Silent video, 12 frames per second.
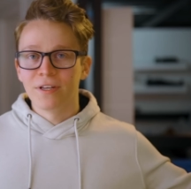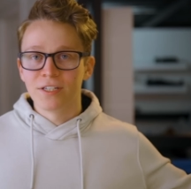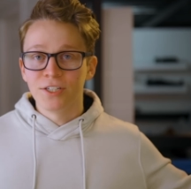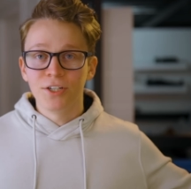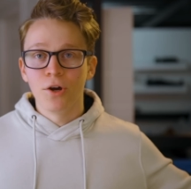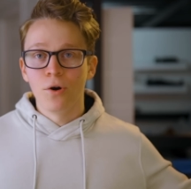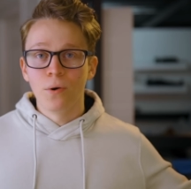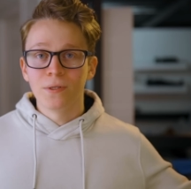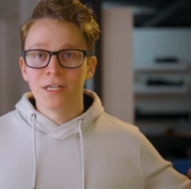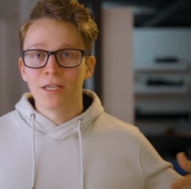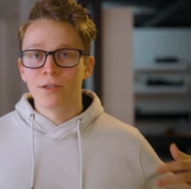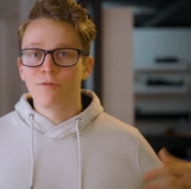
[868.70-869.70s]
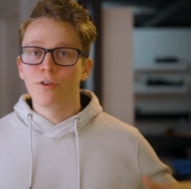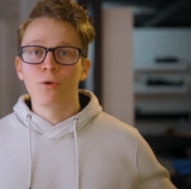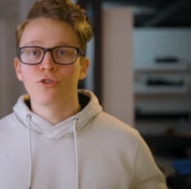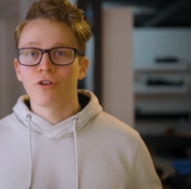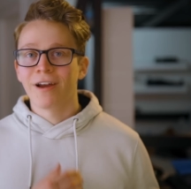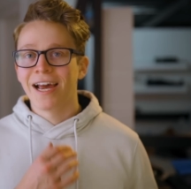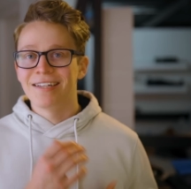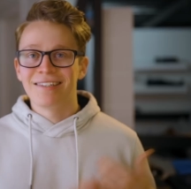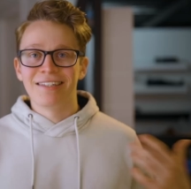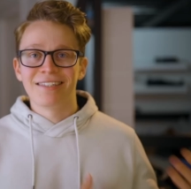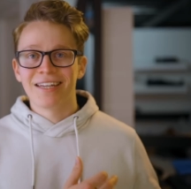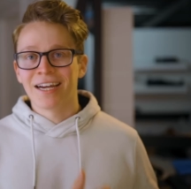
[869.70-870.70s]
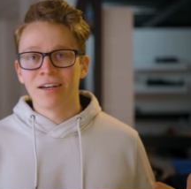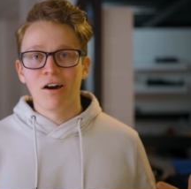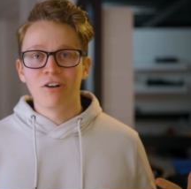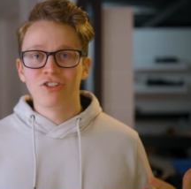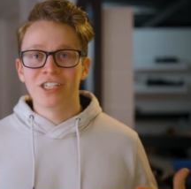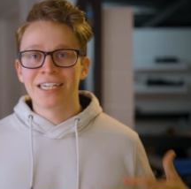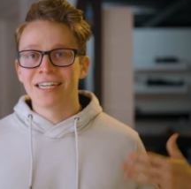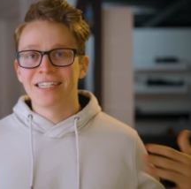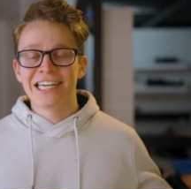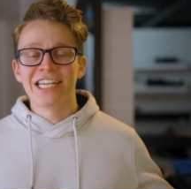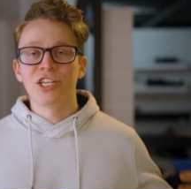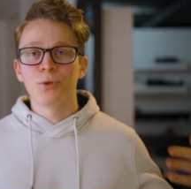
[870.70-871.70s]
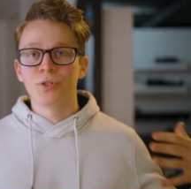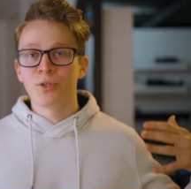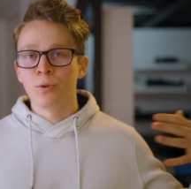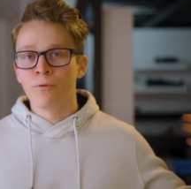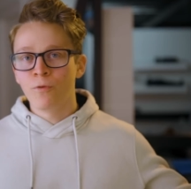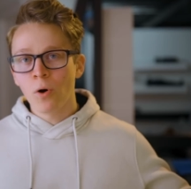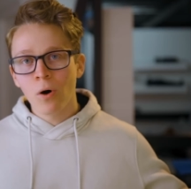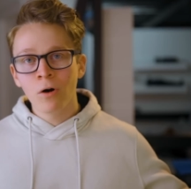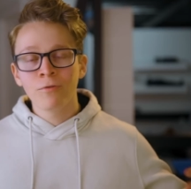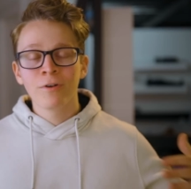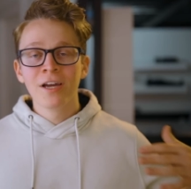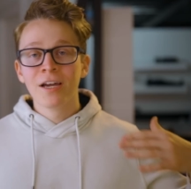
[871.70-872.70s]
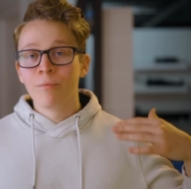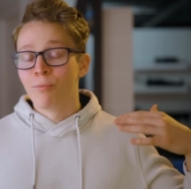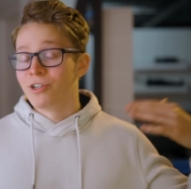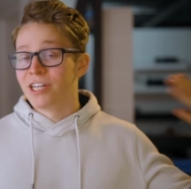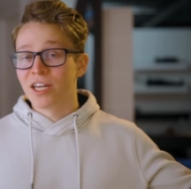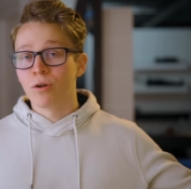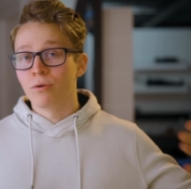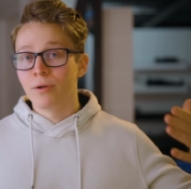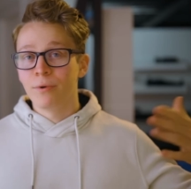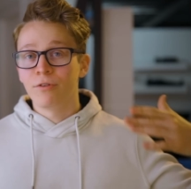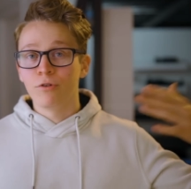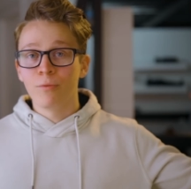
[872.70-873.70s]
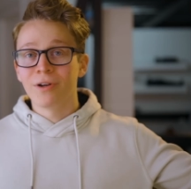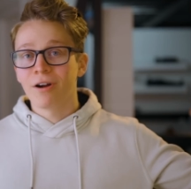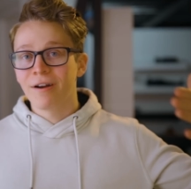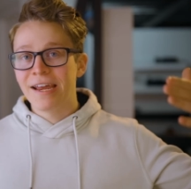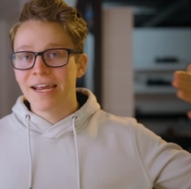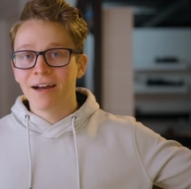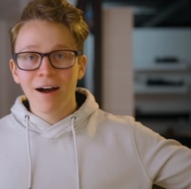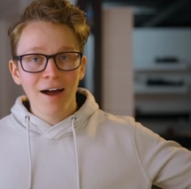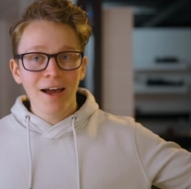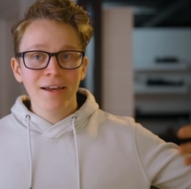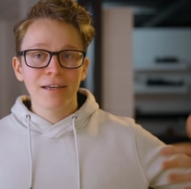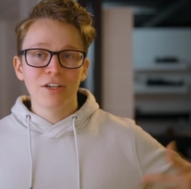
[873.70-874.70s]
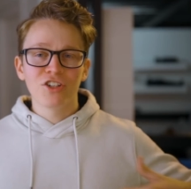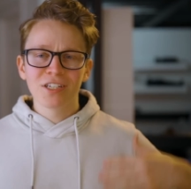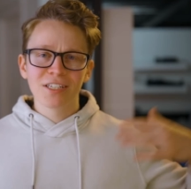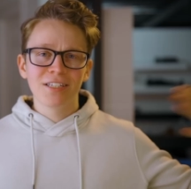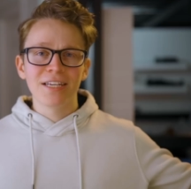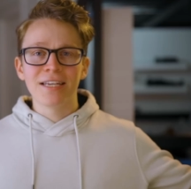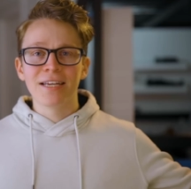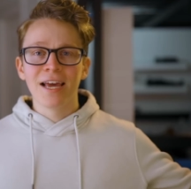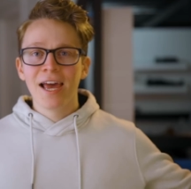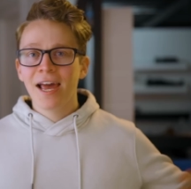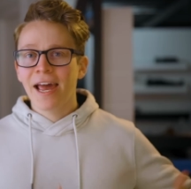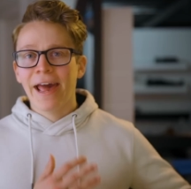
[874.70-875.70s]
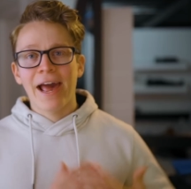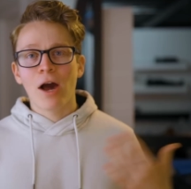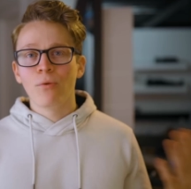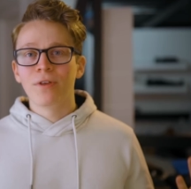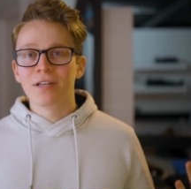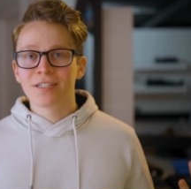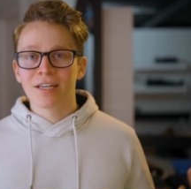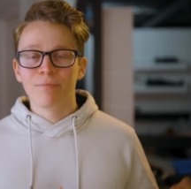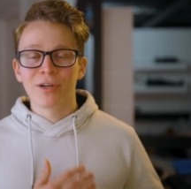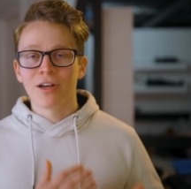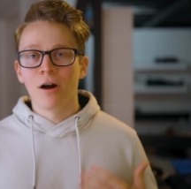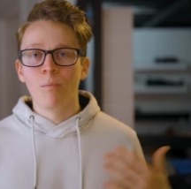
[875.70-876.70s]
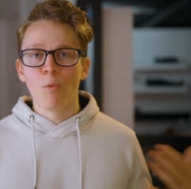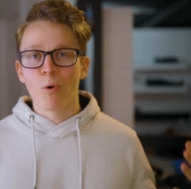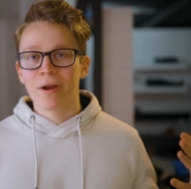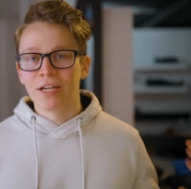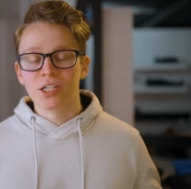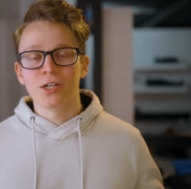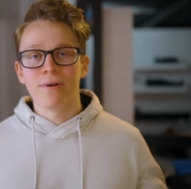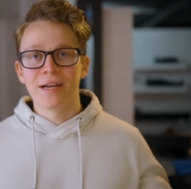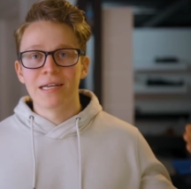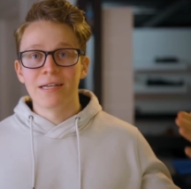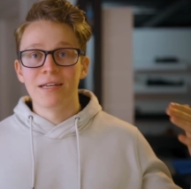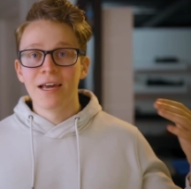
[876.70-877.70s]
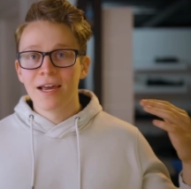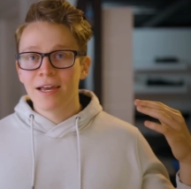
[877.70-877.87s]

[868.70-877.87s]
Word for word: this goes in the future as this technology continues to evolve, particularly with Luminar A I, and just see how this can become more integrated